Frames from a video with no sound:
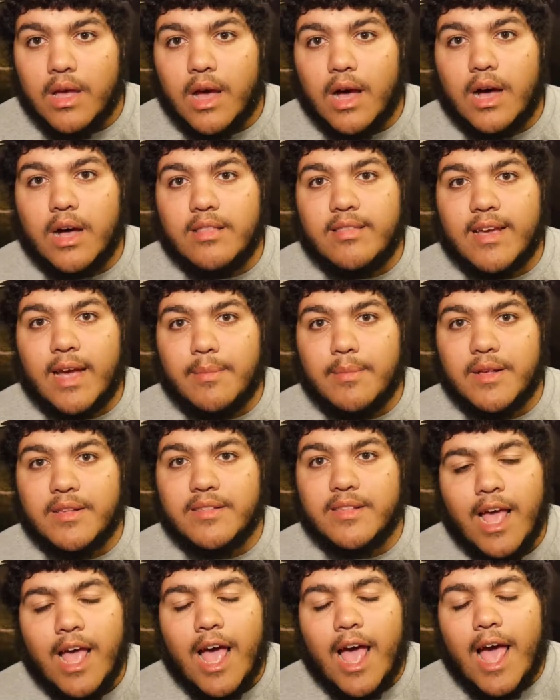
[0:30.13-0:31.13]
uh,
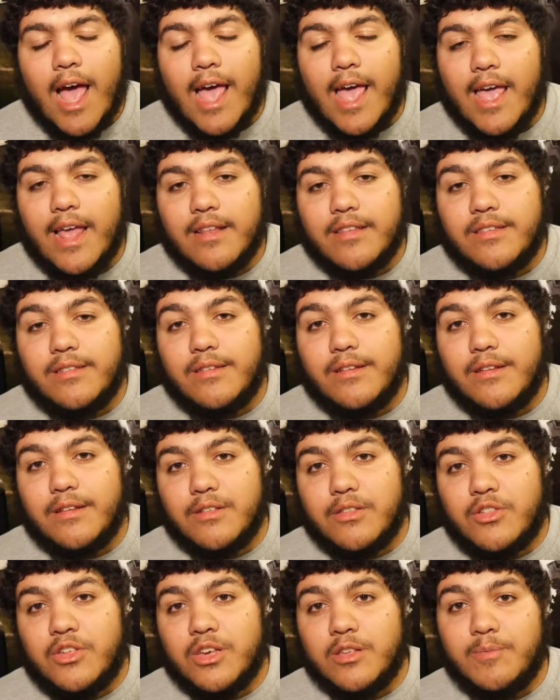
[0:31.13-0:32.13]
timelines. And
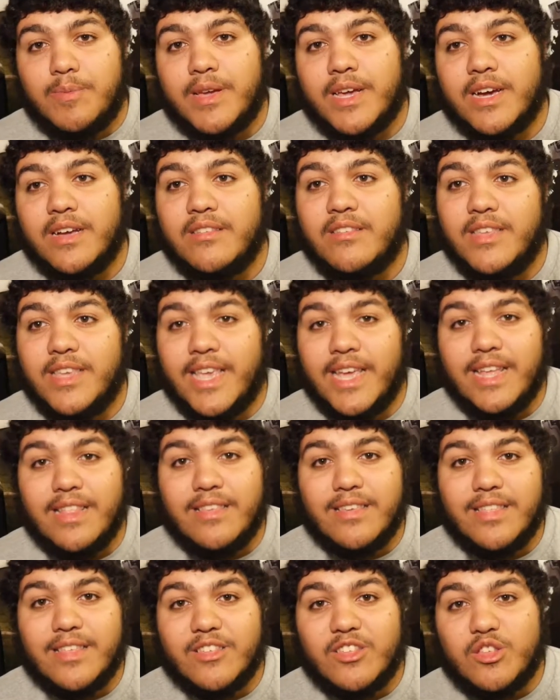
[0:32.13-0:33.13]
just because to get
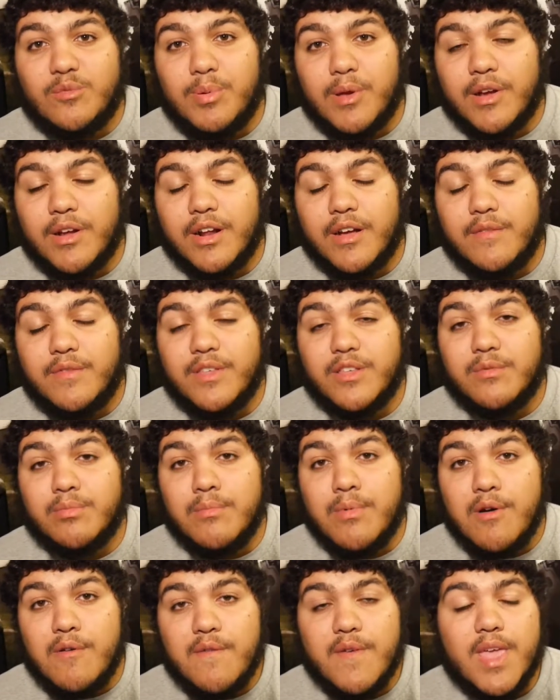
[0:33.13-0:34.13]
into the spirit of this
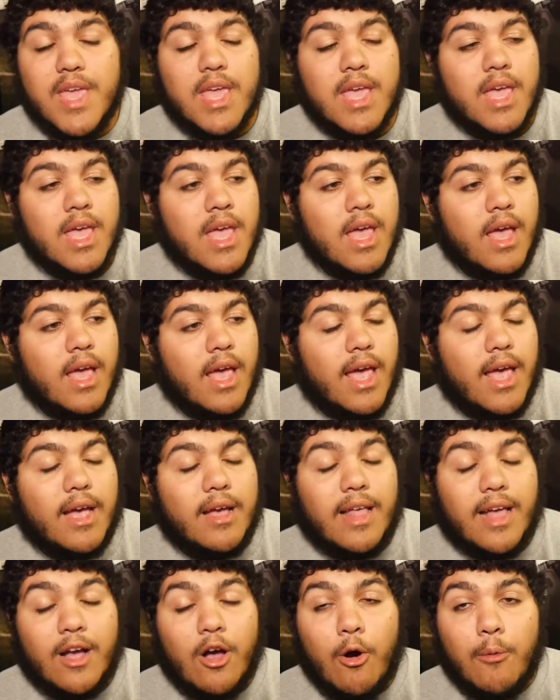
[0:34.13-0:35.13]
movie,
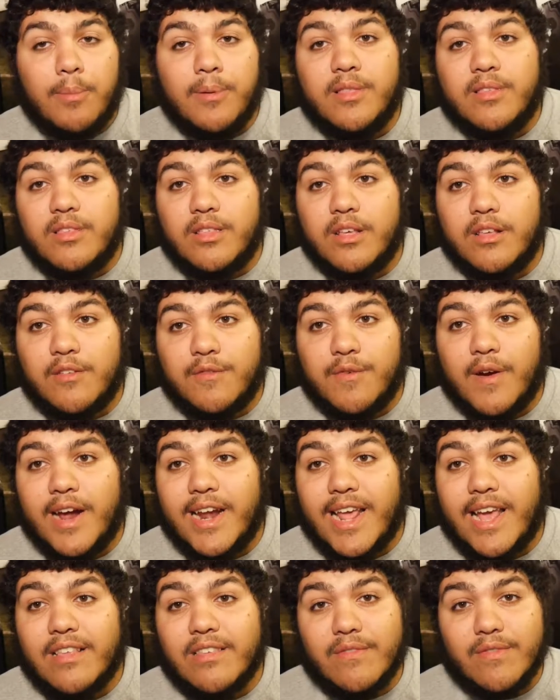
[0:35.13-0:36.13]
that opens this
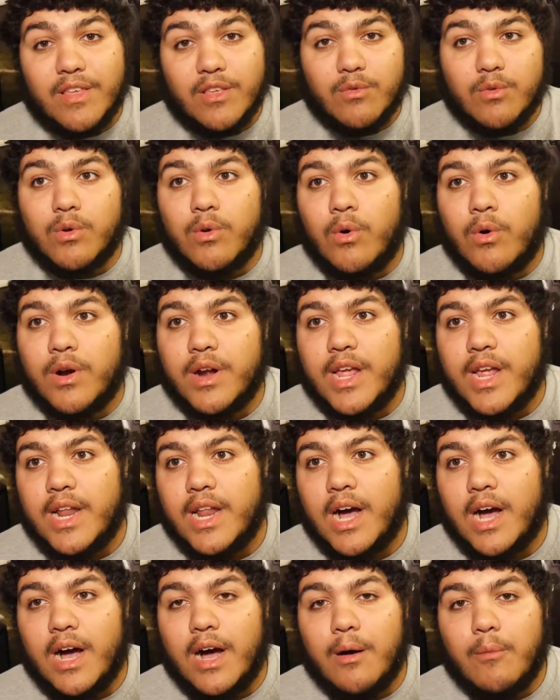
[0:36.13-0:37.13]
Friday as of this recording,
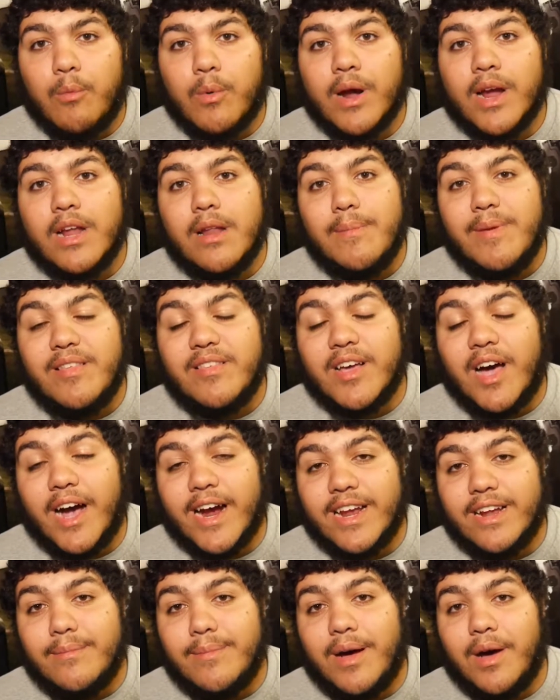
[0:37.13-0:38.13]
uh, we're going to be
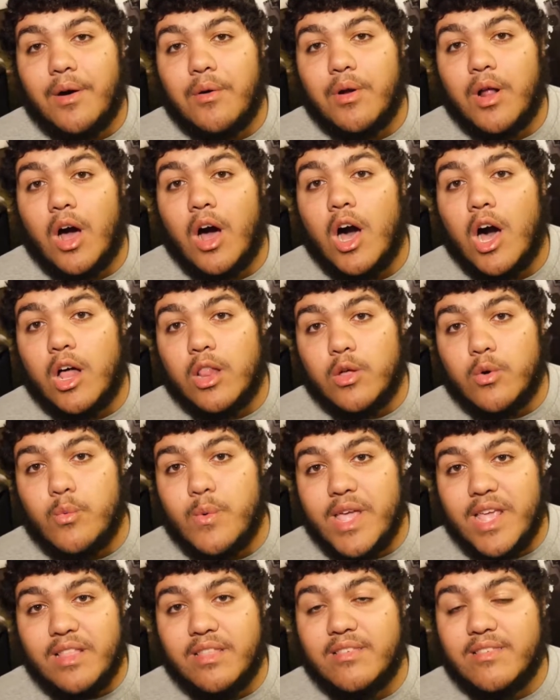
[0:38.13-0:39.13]
talking about
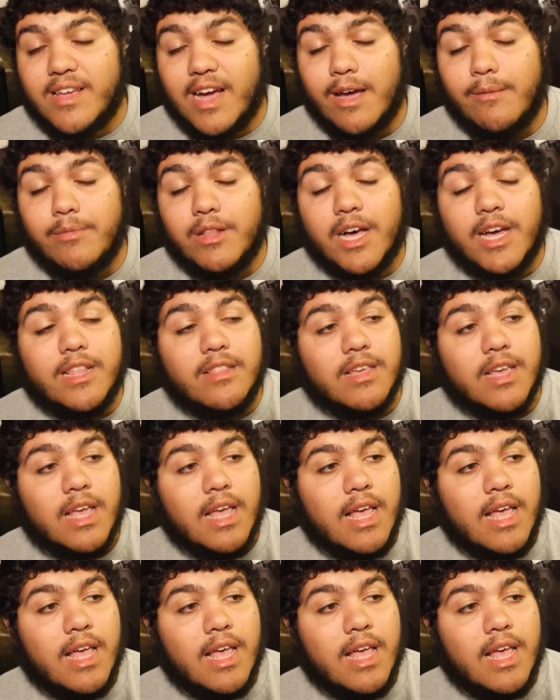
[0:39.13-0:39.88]
Halloween's timelines.